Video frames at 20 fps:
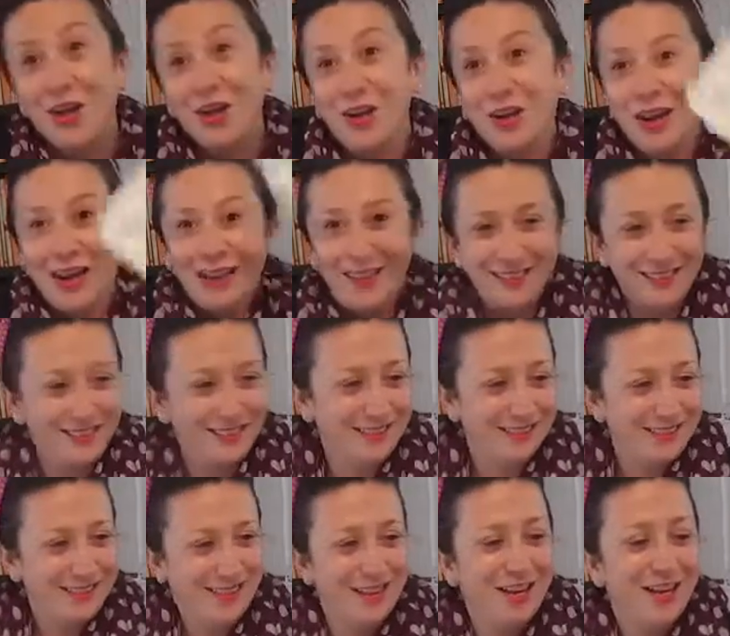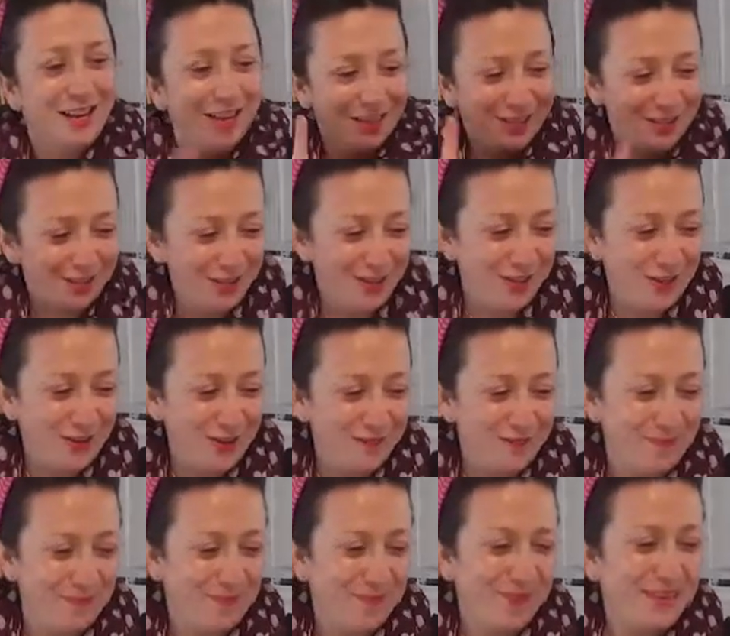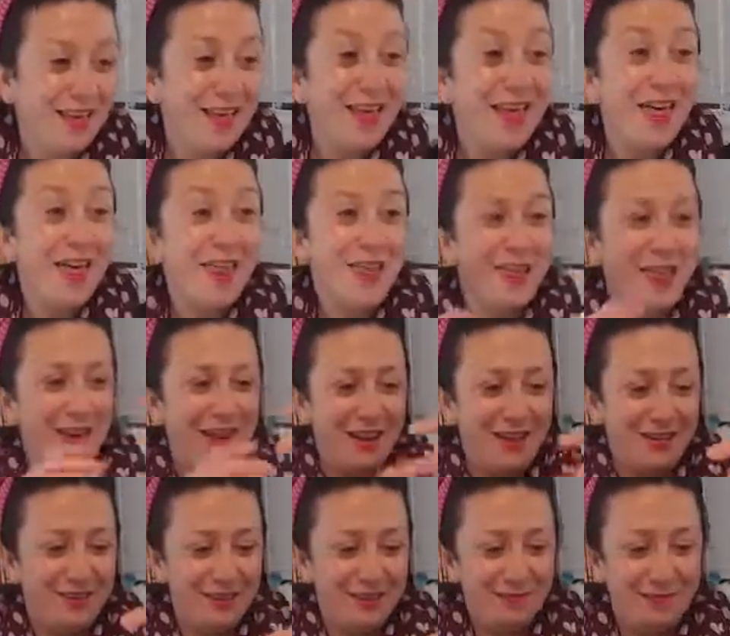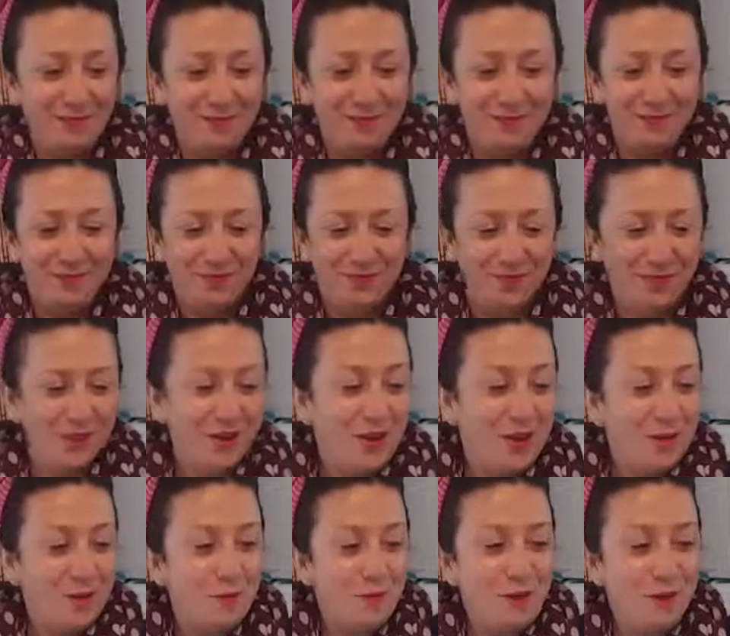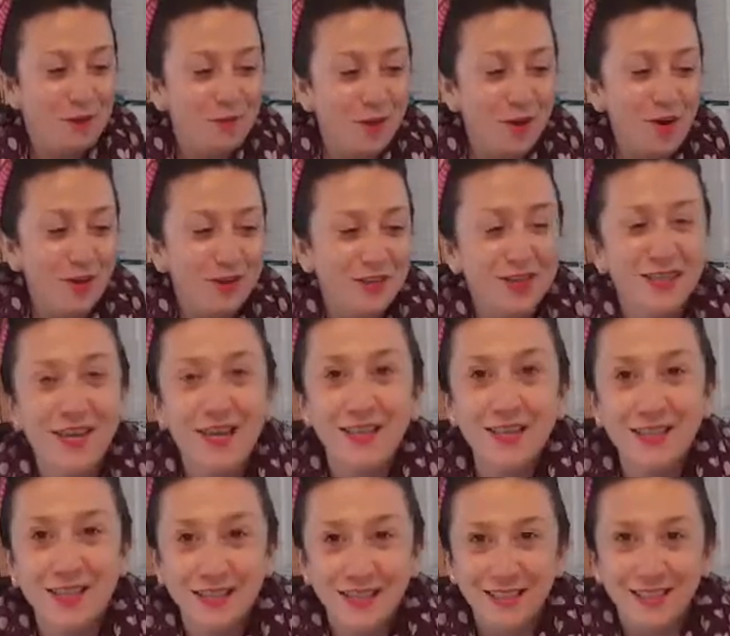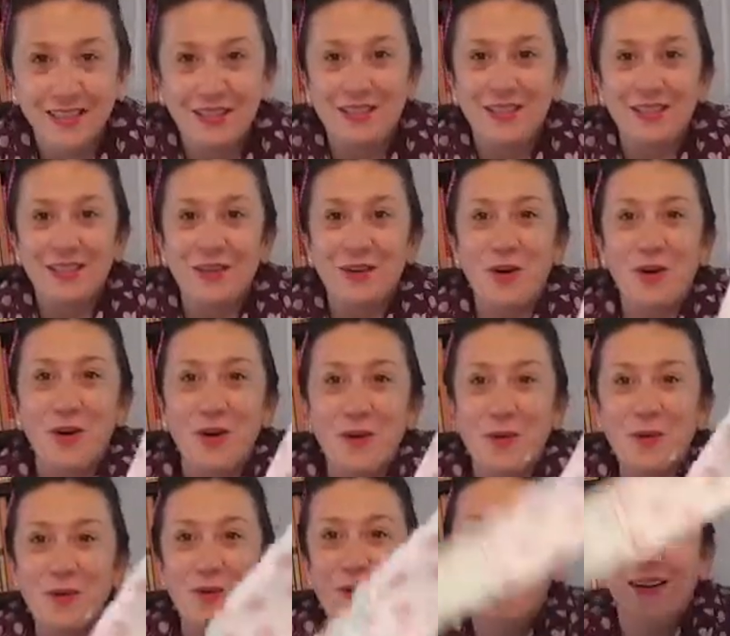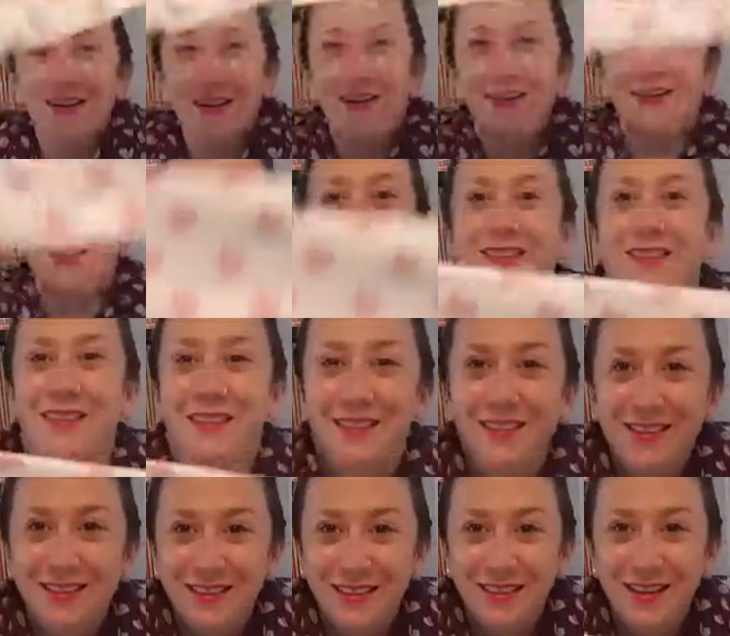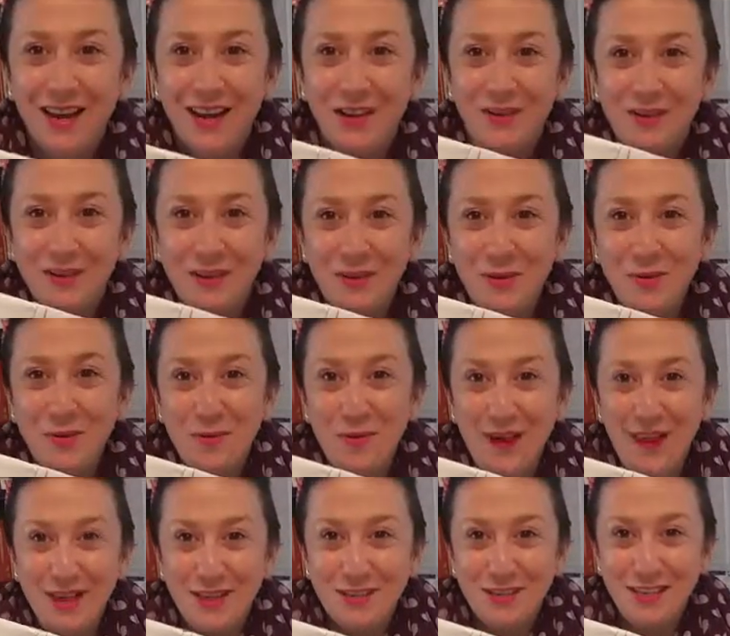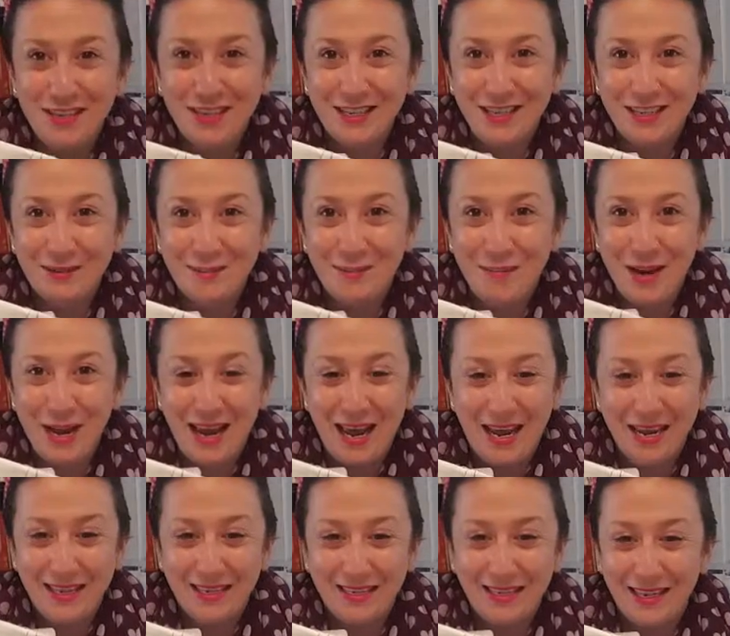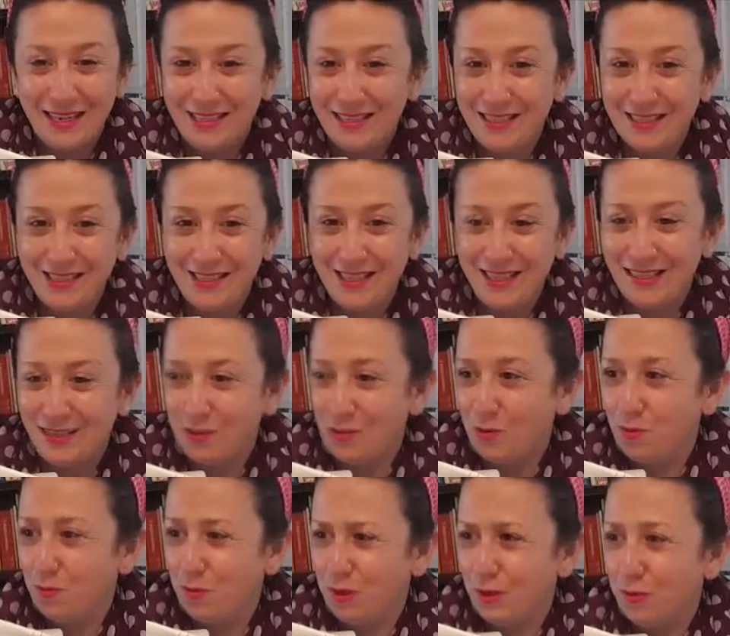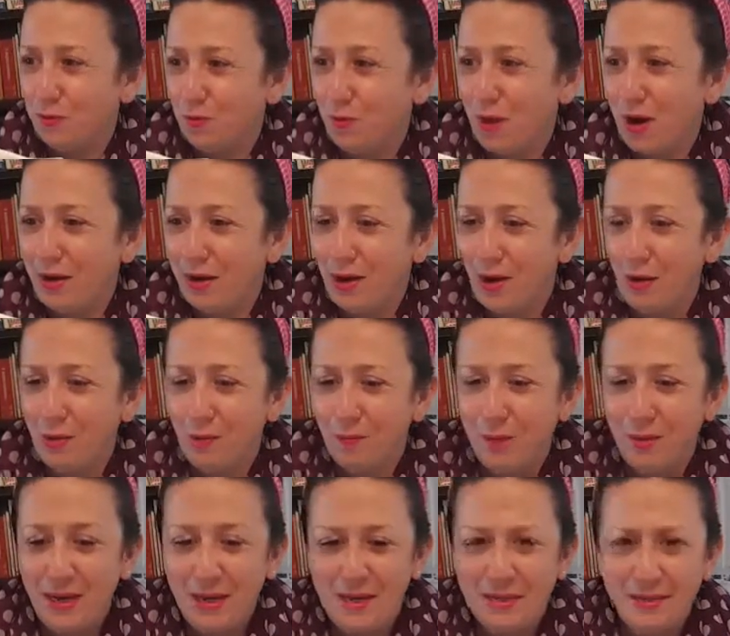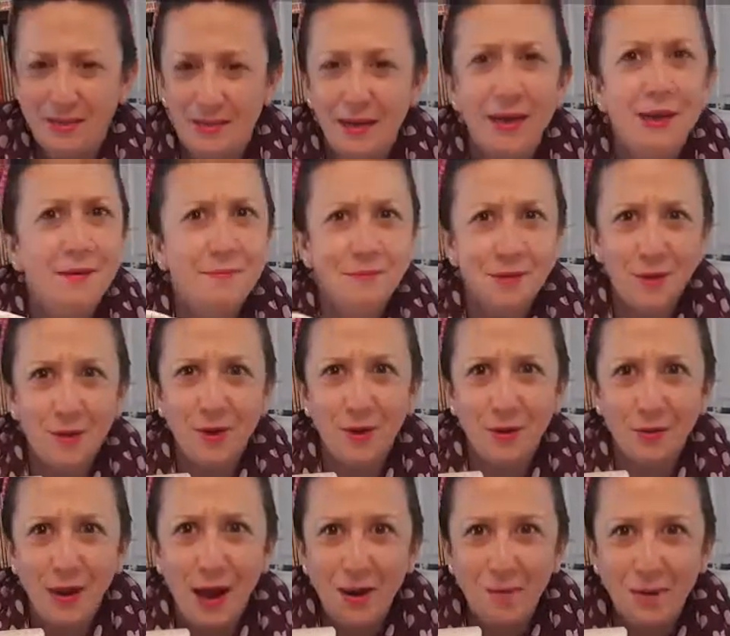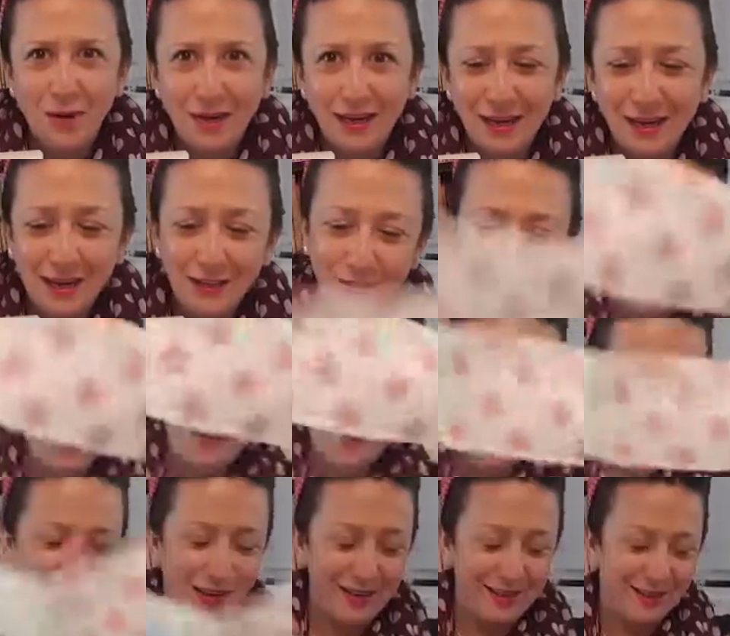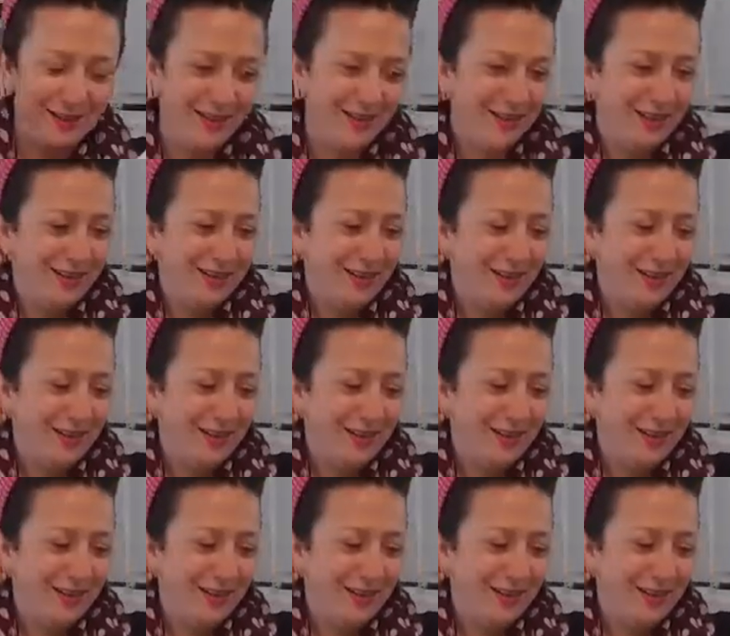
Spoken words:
Okay, so then we've got it, so it's all, now it's all held into place and it's all just one long piece. So how are we going to get through that?